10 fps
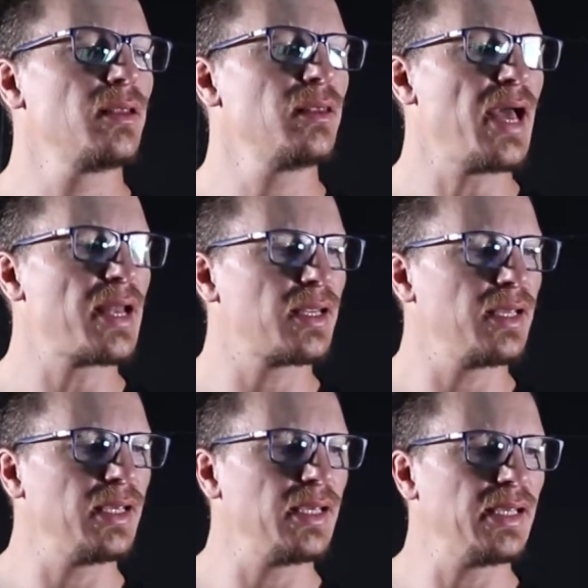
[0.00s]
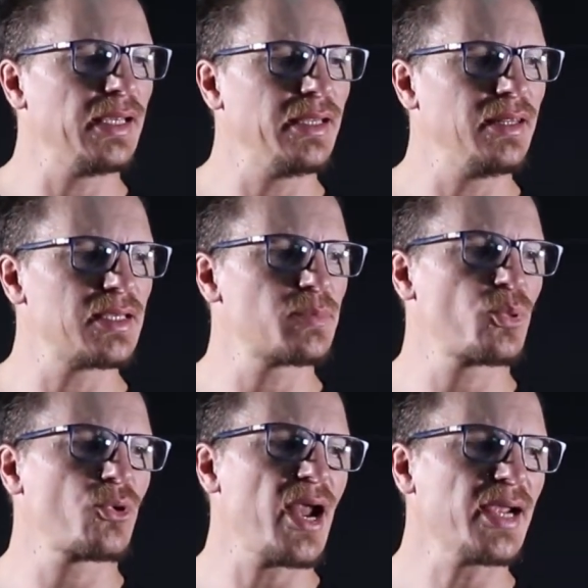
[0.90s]
that in this
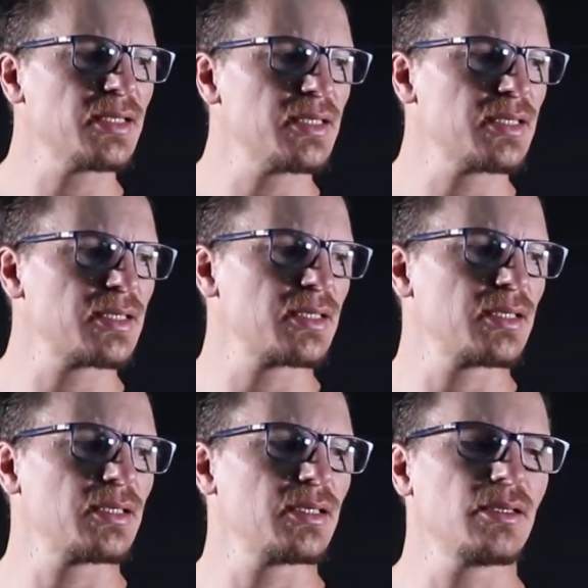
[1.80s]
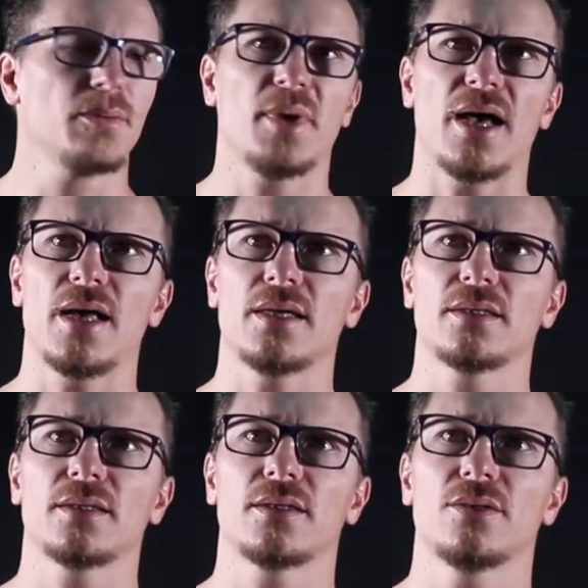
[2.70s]
practice part,
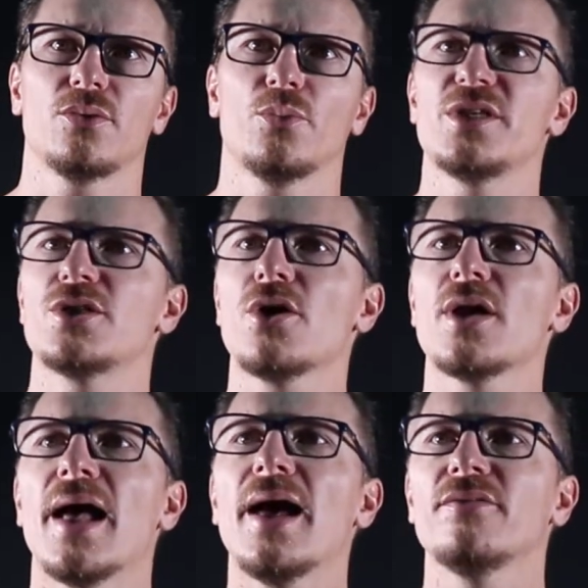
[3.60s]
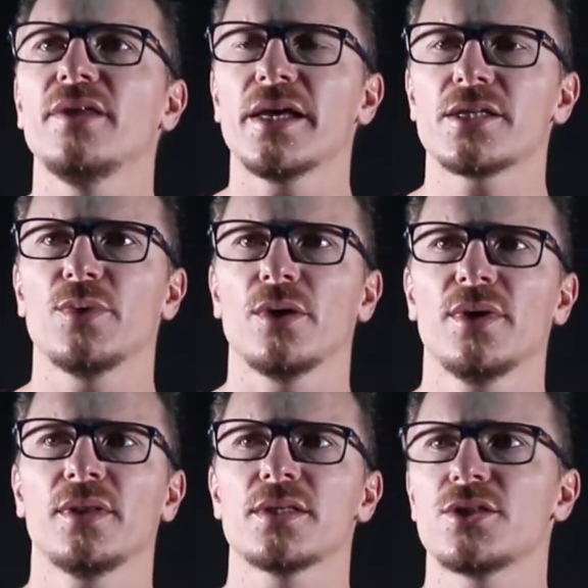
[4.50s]
we don't have the expert
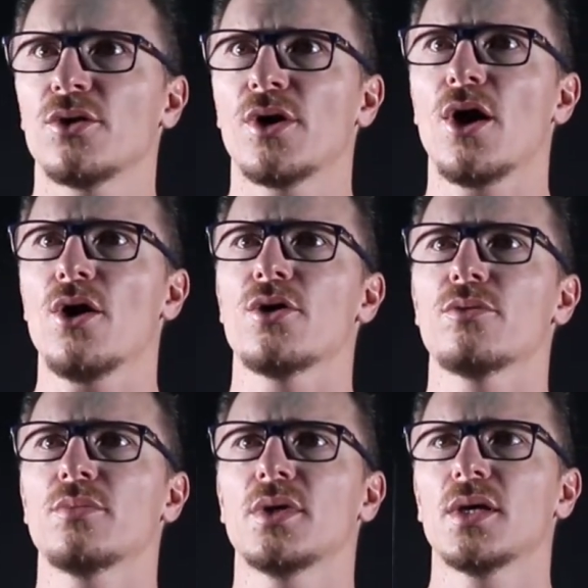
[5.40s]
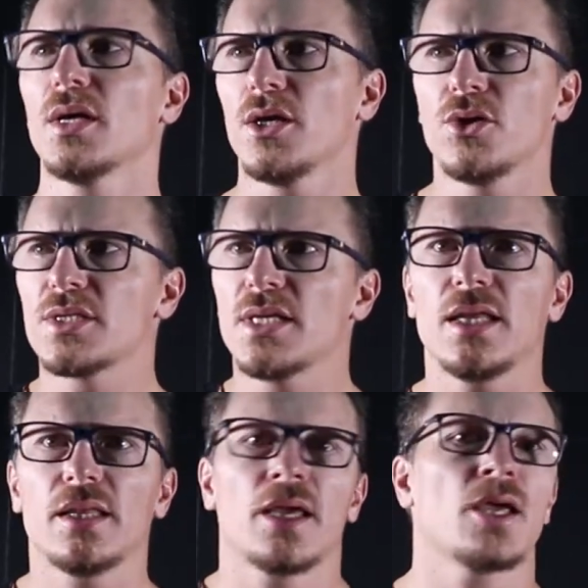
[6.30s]
with us. You're at home, you're
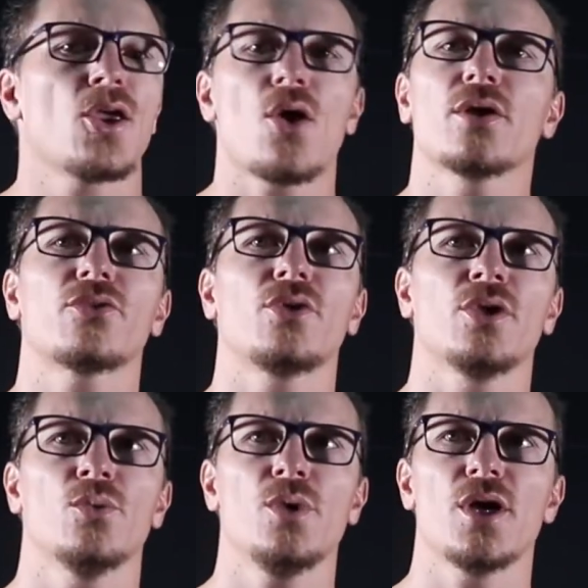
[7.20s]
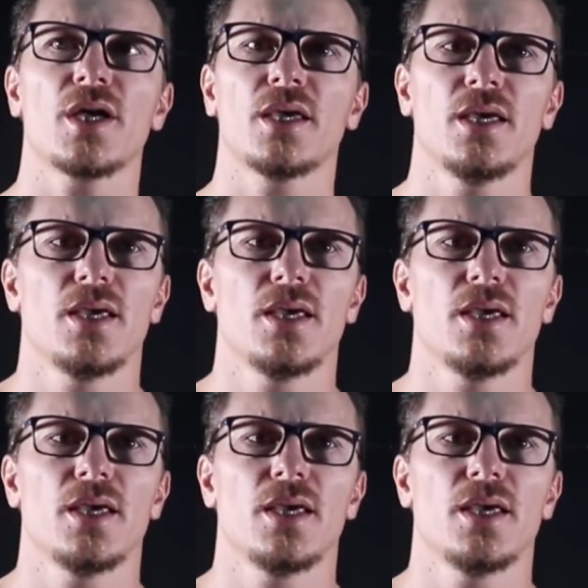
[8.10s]
sitting there going through your work,